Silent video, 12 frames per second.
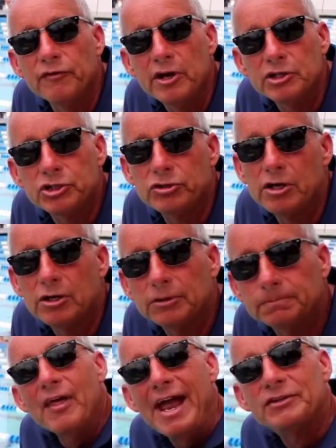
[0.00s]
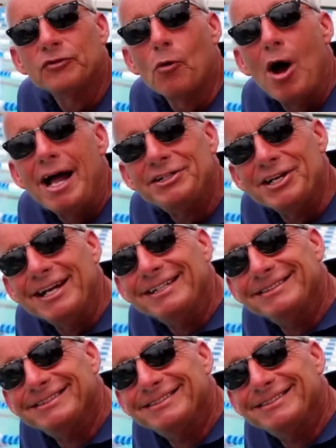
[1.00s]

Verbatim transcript: finish drill. Thanks for watching.